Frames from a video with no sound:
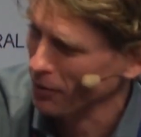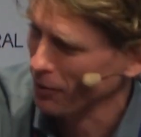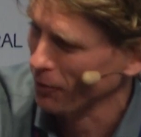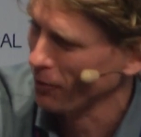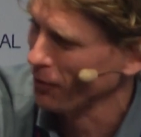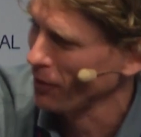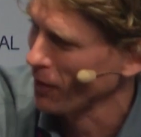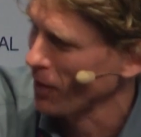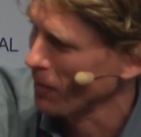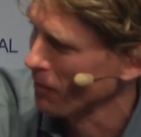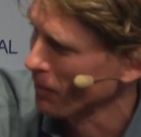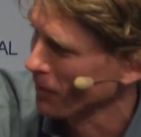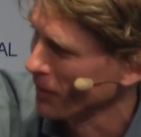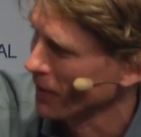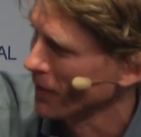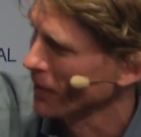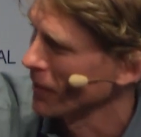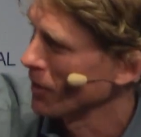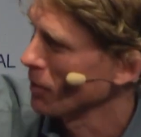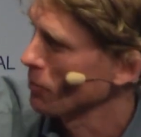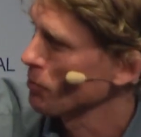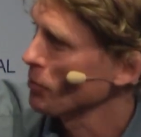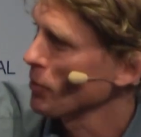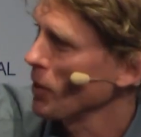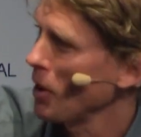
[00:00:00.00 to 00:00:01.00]
from
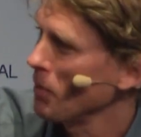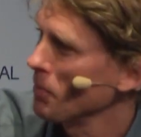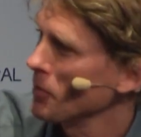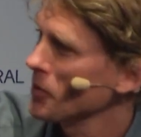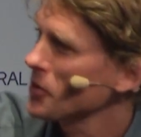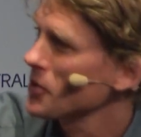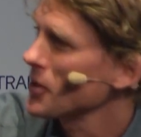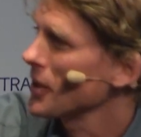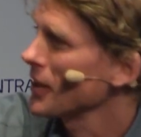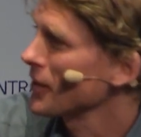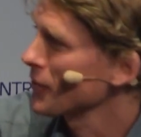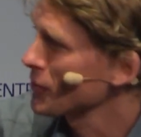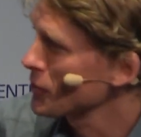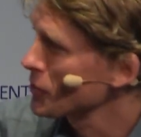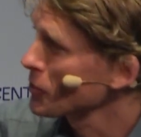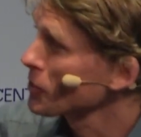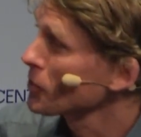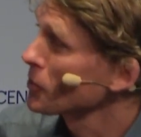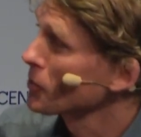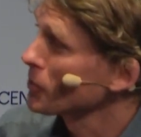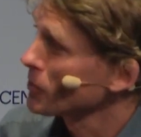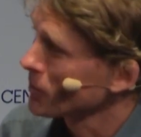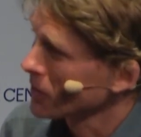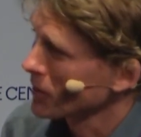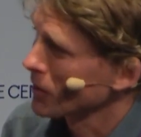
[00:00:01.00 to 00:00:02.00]
the promise
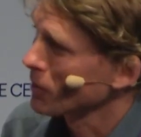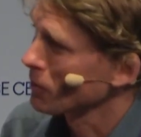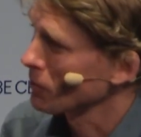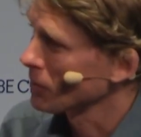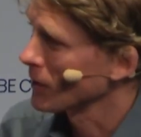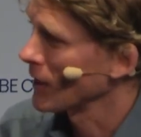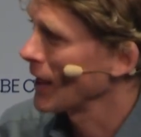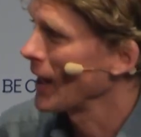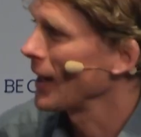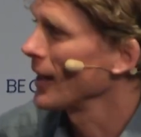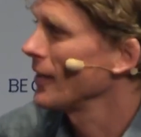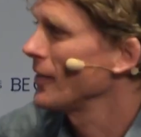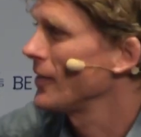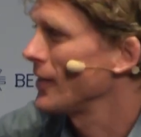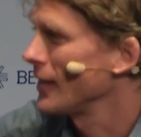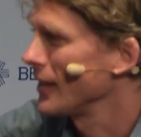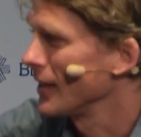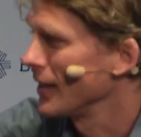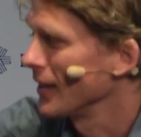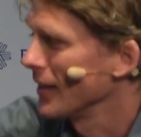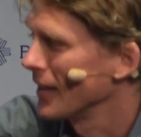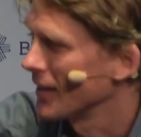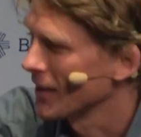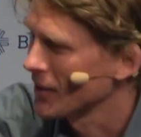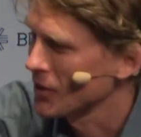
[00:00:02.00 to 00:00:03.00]
into the
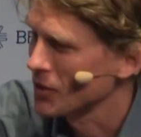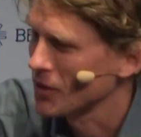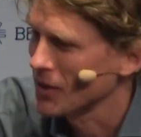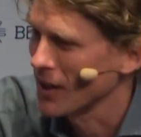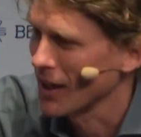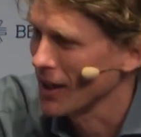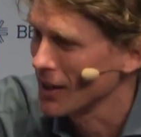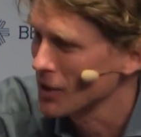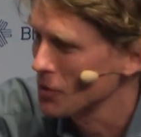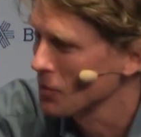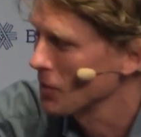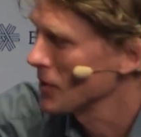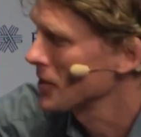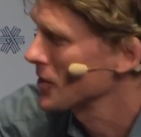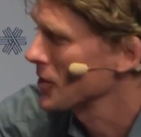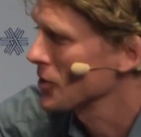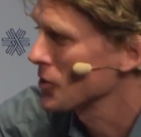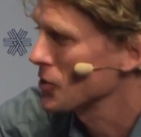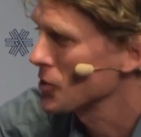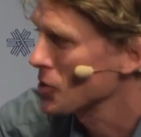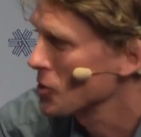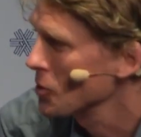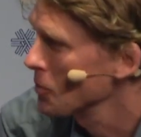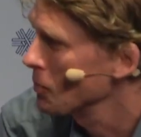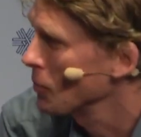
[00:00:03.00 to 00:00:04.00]
reality stage, which is
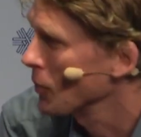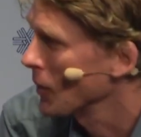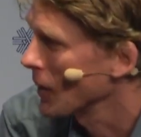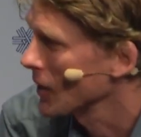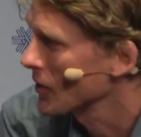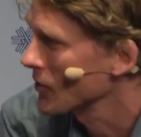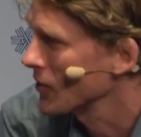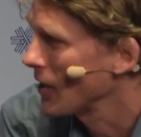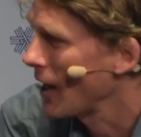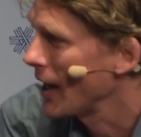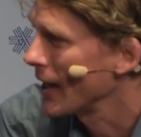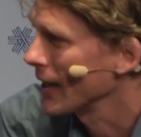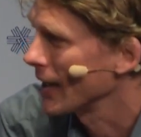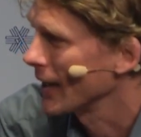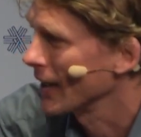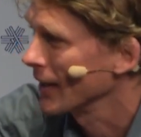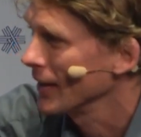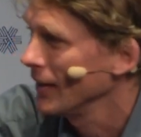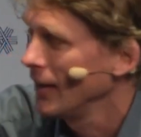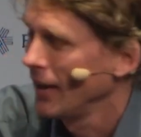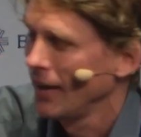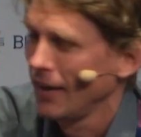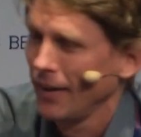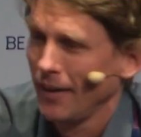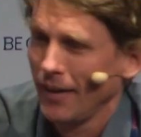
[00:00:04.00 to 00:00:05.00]
super exciting.
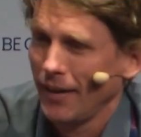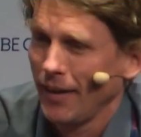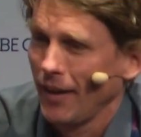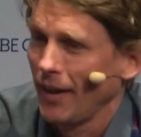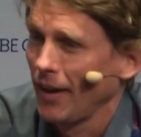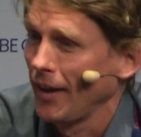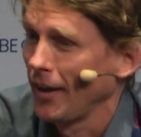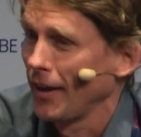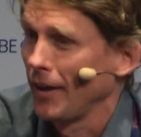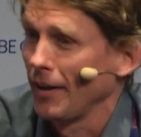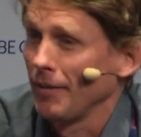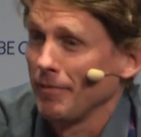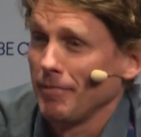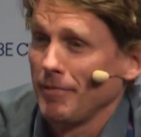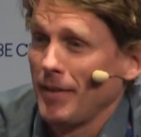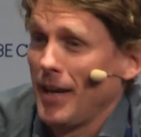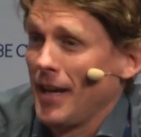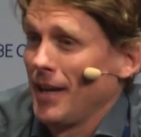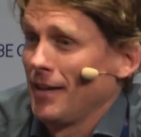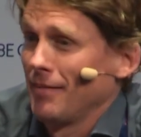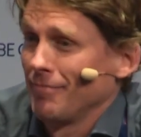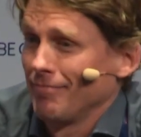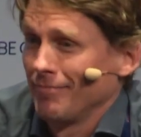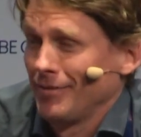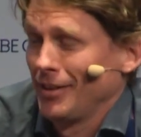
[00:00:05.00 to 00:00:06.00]

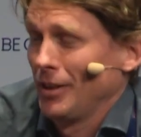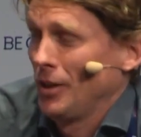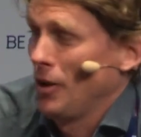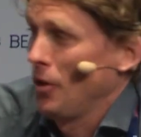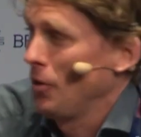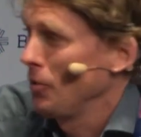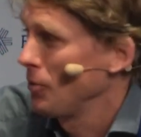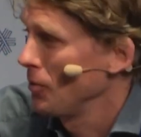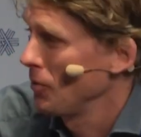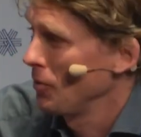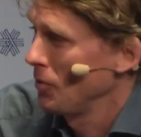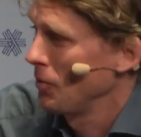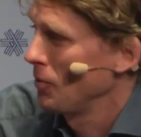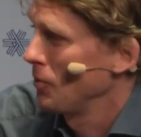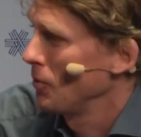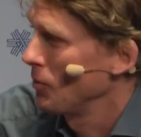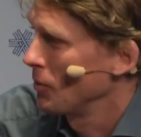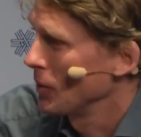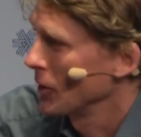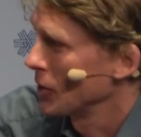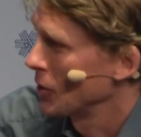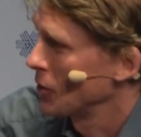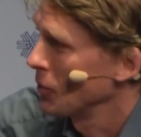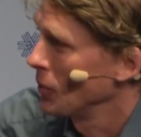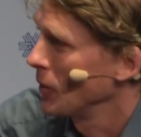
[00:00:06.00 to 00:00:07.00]
And
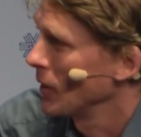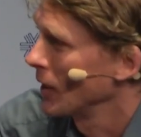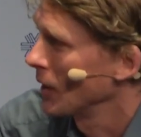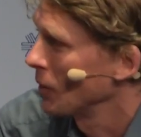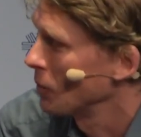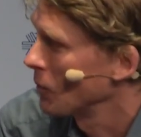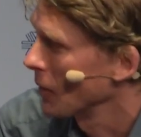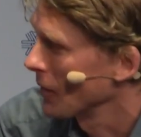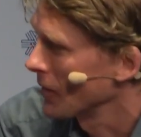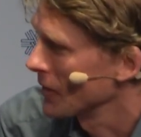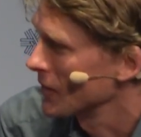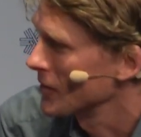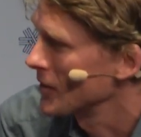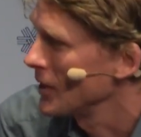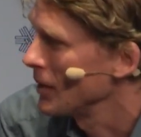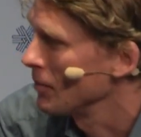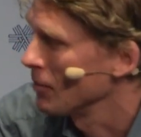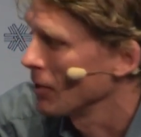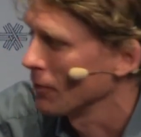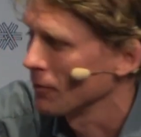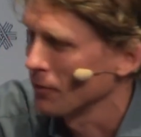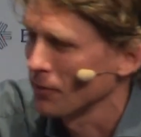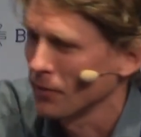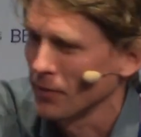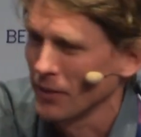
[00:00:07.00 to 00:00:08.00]
we're doing it with a team
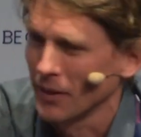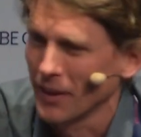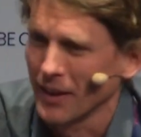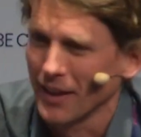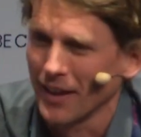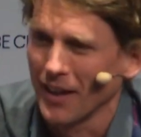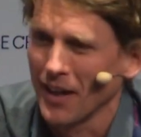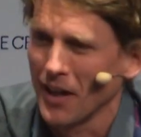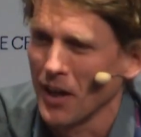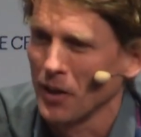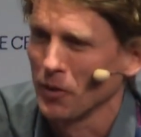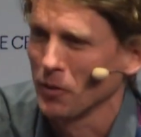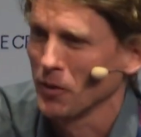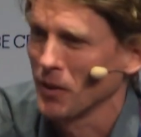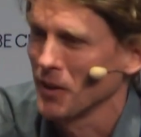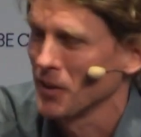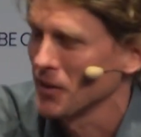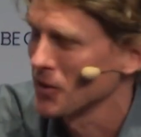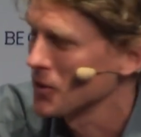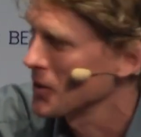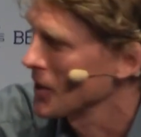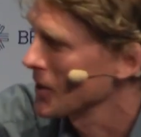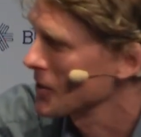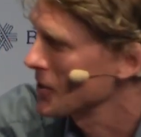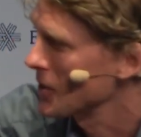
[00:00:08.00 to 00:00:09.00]
of
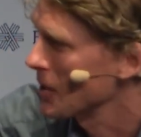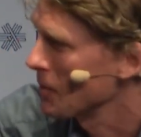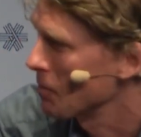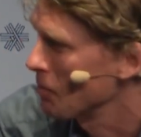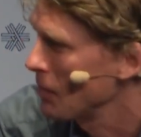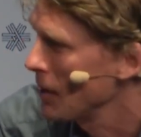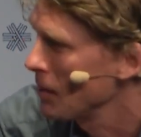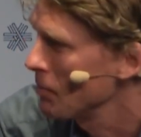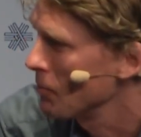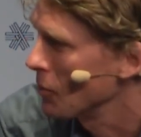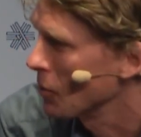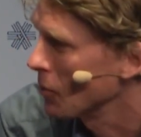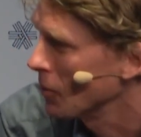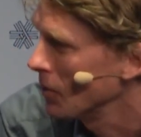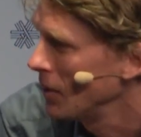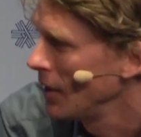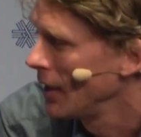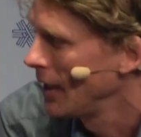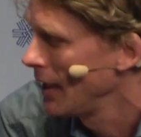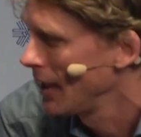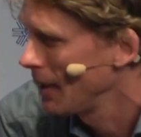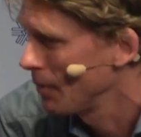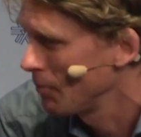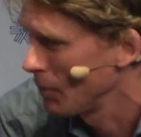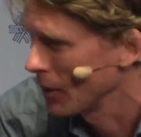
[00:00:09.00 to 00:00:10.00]
160 people.
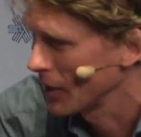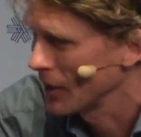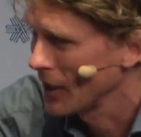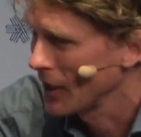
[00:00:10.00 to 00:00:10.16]
But